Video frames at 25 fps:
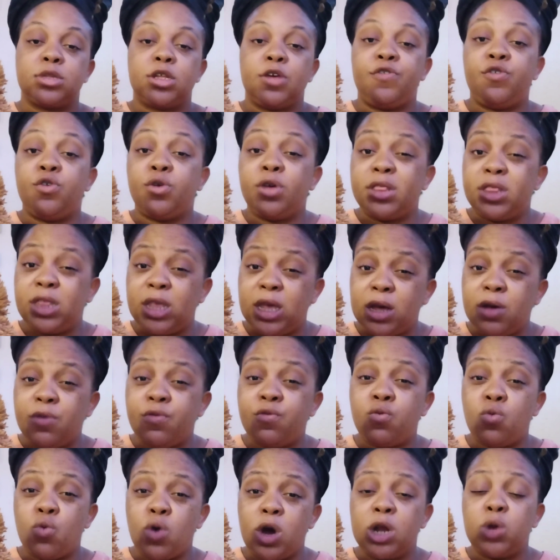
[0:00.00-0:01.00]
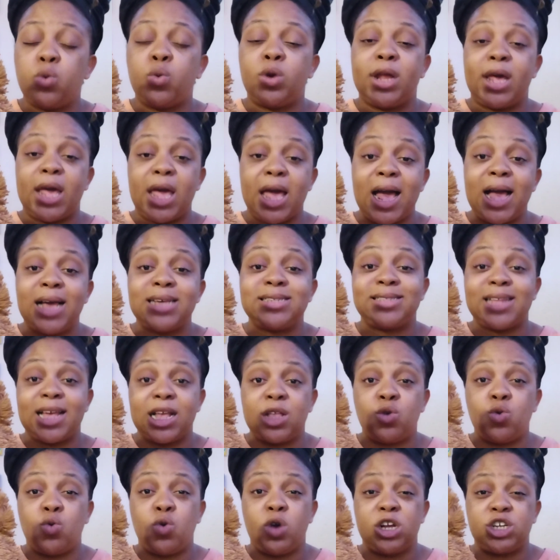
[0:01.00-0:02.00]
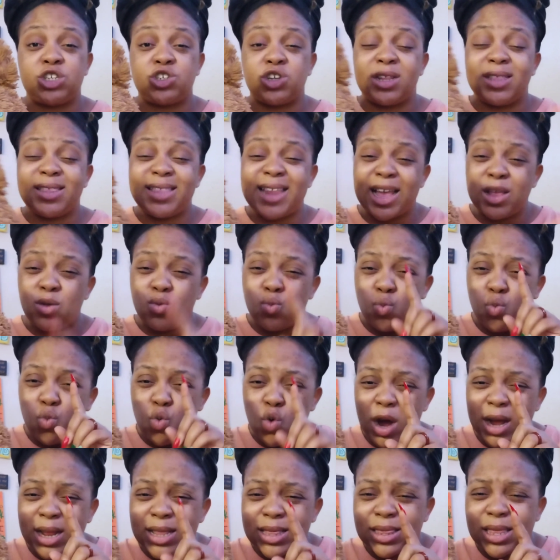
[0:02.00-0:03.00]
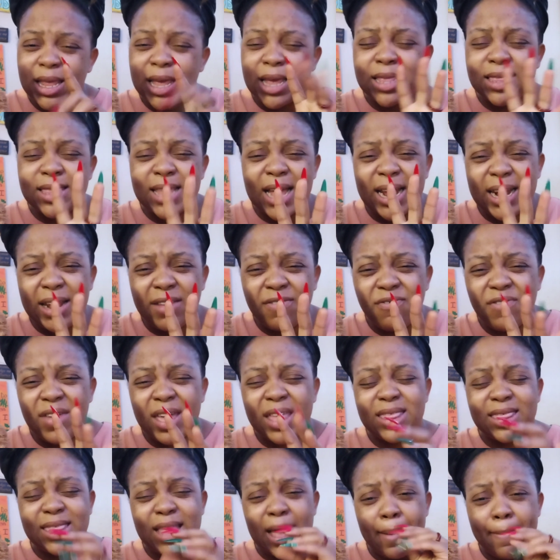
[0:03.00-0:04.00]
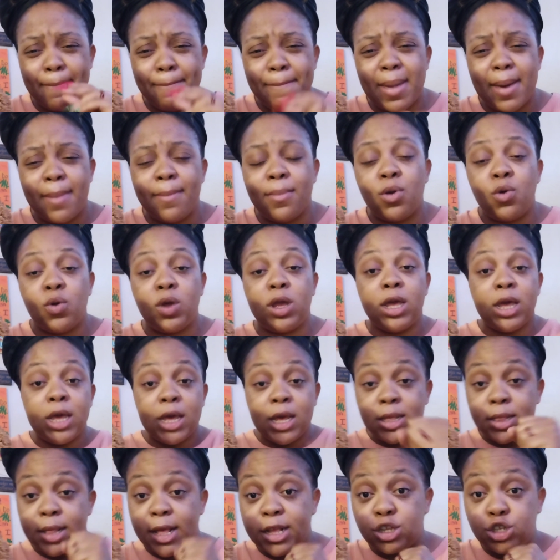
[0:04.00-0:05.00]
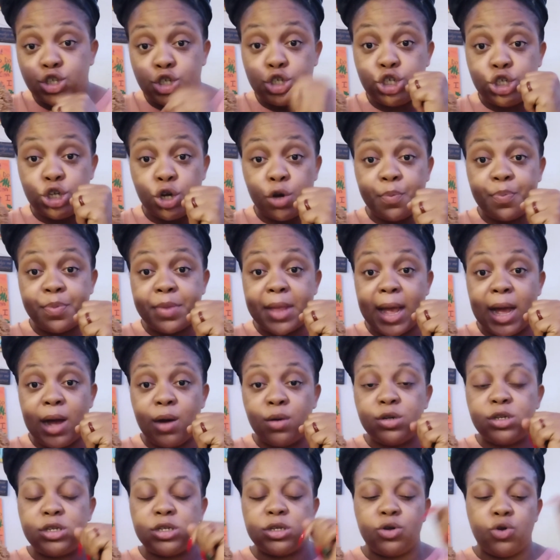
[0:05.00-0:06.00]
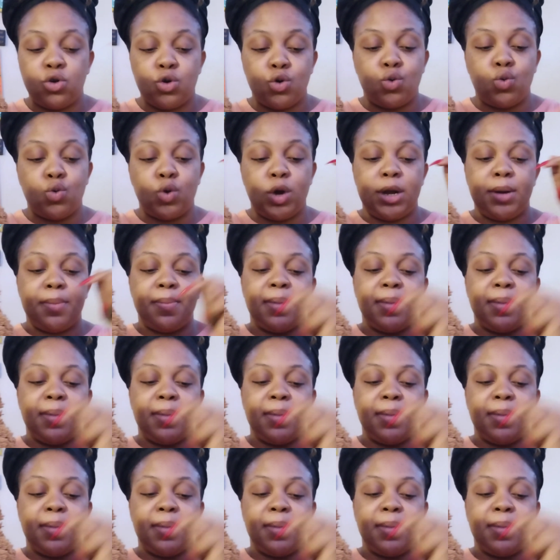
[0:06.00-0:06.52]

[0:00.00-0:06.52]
If you can think of one, when I asked that question, that one thing, that event, that memory that jumped out, write